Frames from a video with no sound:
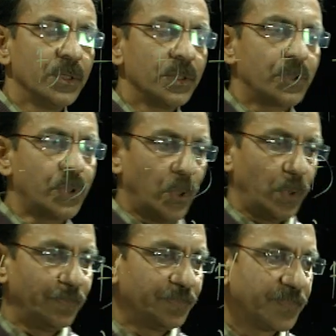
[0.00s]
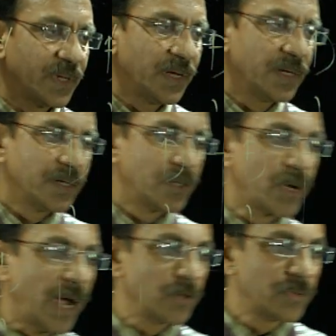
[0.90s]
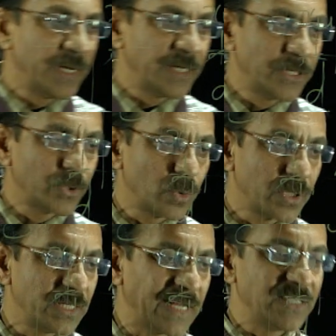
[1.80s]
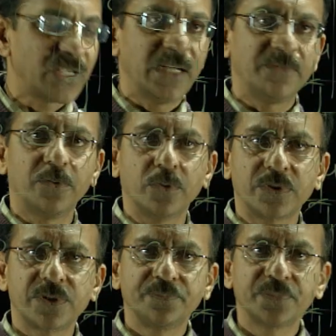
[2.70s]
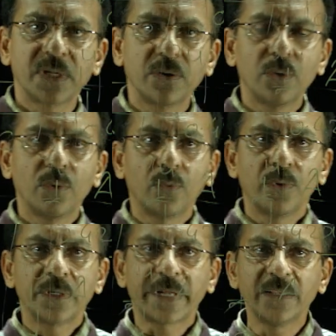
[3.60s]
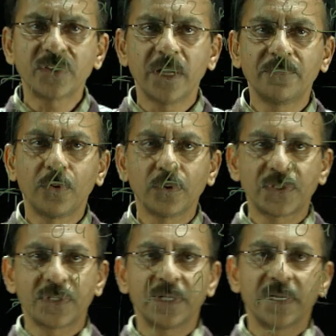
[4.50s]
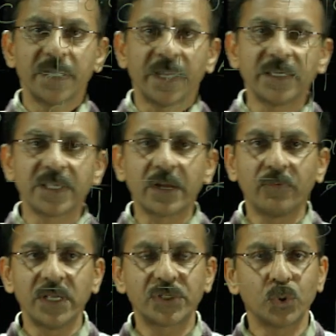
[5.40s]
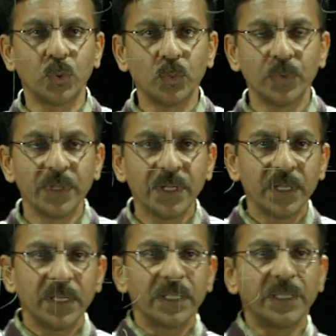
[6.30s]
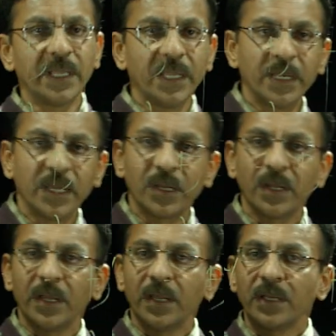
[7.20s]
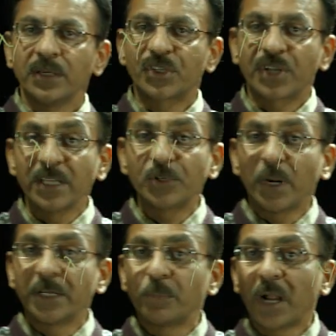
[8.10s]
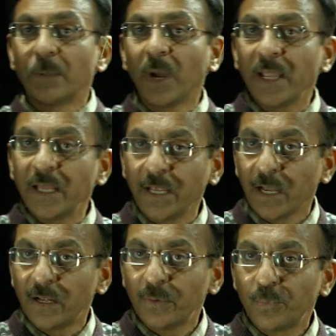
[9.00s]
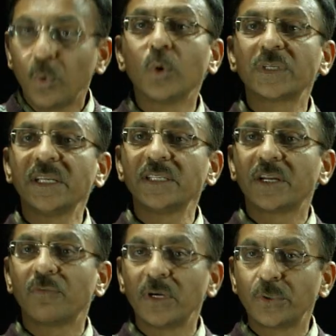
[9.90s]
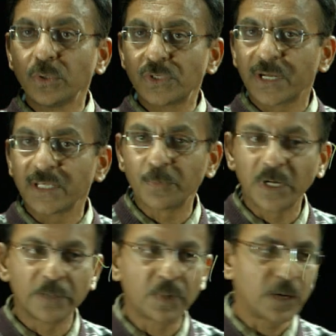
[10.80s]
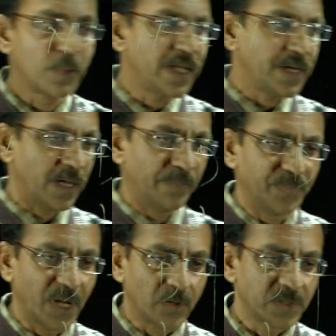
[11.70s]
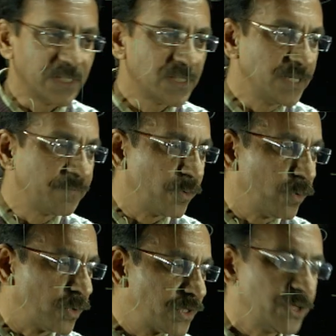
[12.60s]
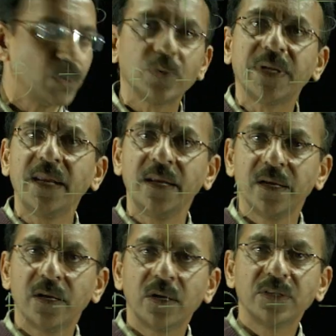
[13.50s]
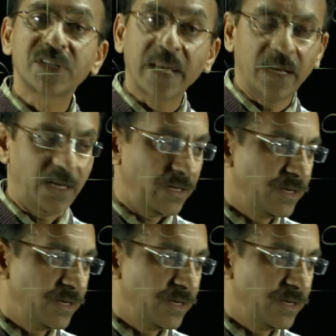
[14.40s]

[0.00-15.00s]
So, to calculate the total tensile force is equals to the stress multiplied by area. Force is equal to stress multiplied by area. Now, this is the force due to the steel.